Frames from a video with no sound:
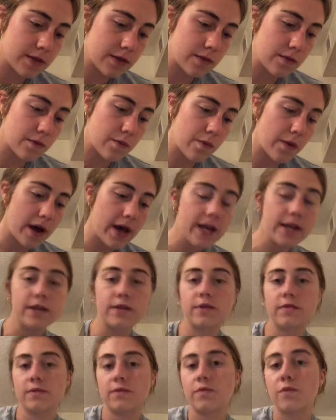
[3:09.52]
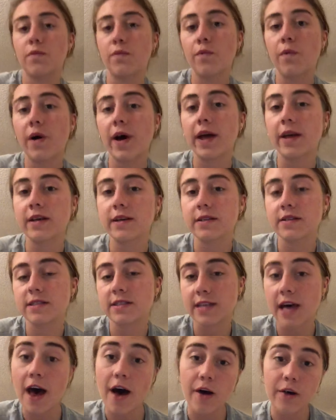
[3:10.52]
what
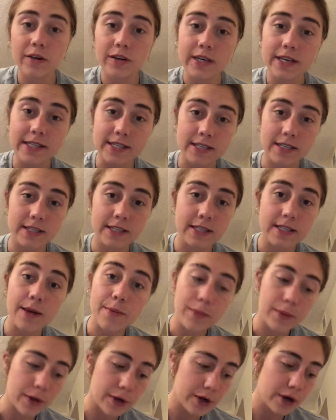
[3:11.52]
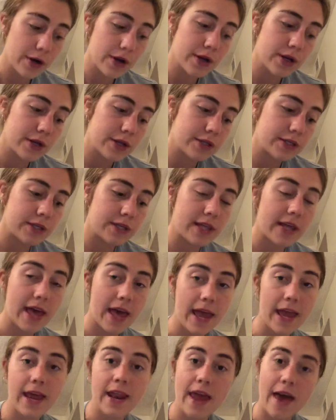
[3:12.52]
cell is similar to the
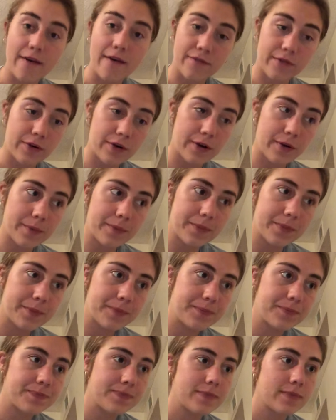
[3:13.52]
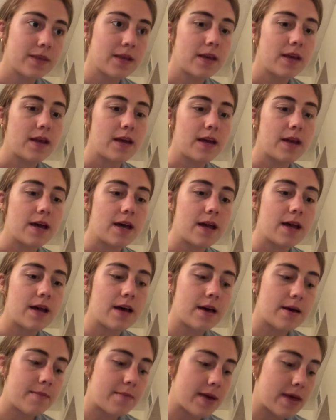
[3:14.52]
A and F group?
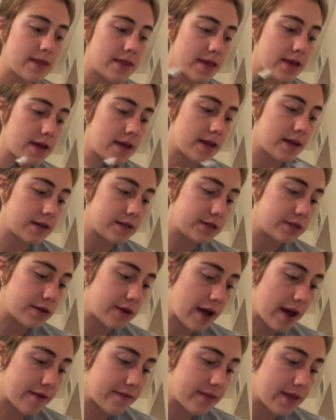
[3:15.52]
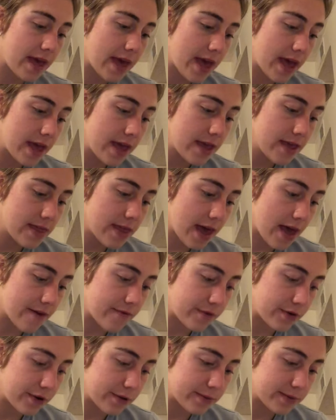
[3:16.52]
And then, so I have the A and the
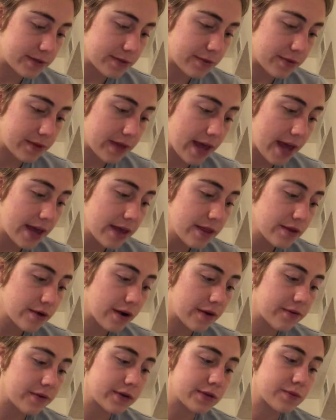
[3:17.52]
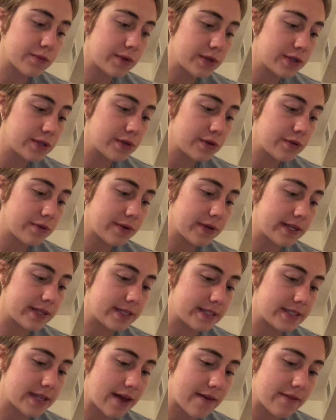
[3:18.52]
F group. So, well, the A in the graph here is 1, 2, 3, and
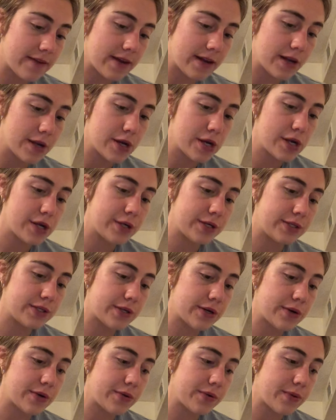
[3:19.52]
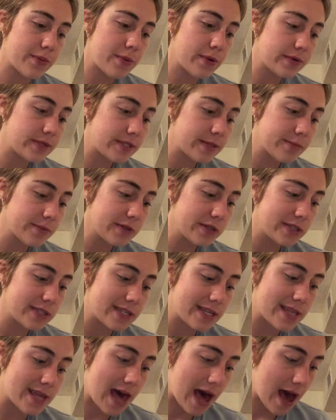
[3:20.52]
7. So the most similar to
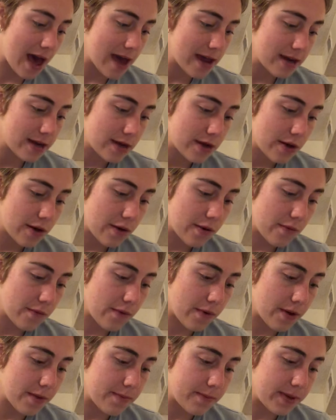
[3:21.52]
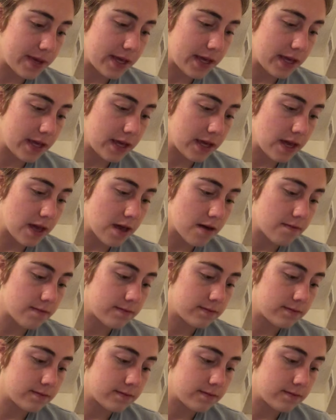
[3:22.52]
that would be